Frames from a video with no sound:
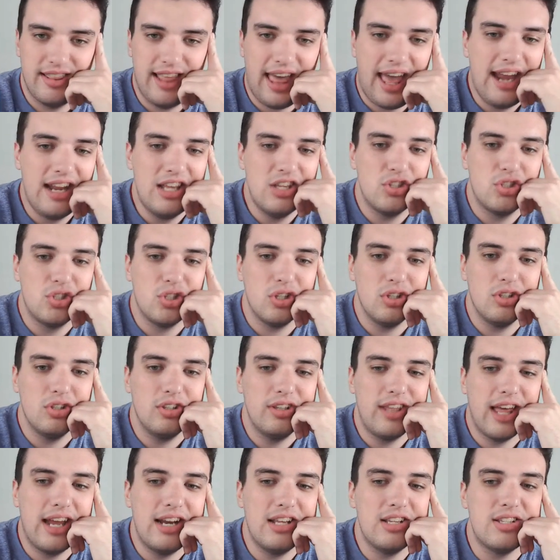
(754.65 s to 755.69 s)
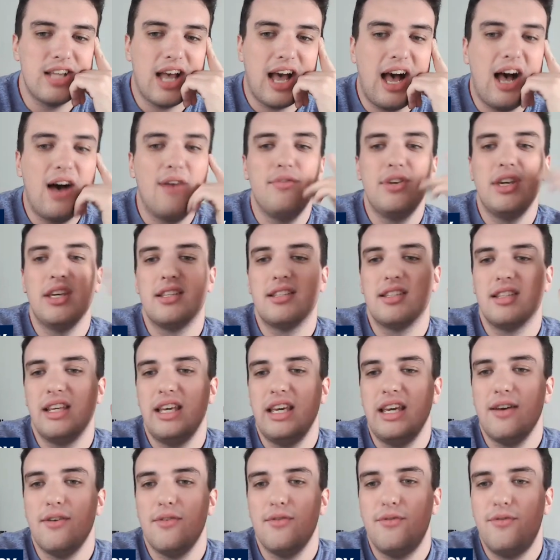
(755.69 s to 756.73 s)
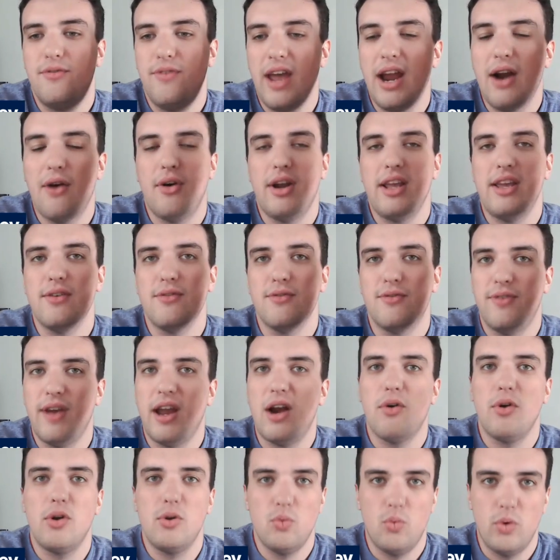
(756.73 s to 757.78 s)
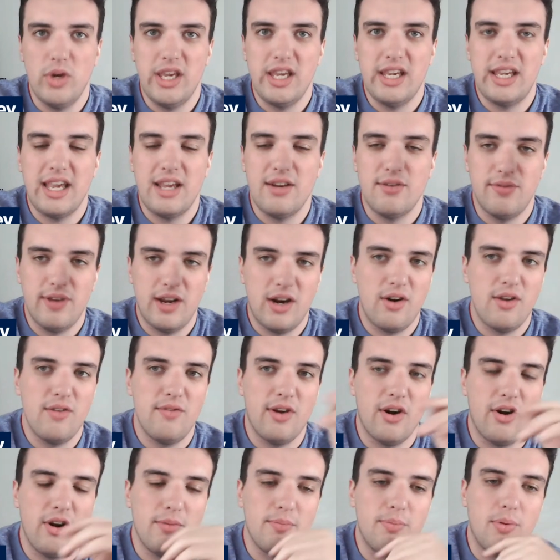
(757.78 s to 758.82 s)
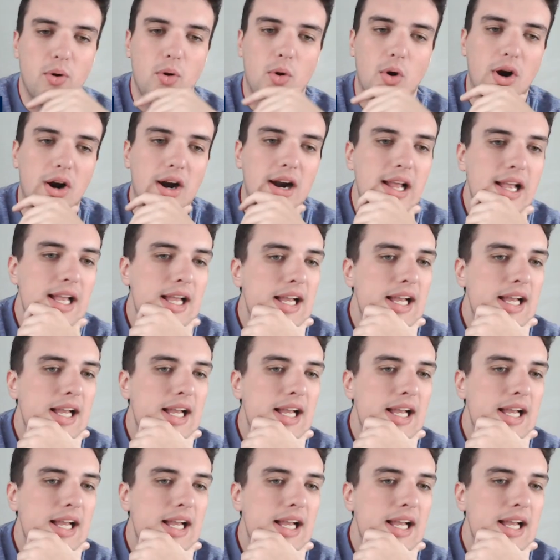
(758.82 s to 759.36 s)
That is obviously very, very weak and very, very poor.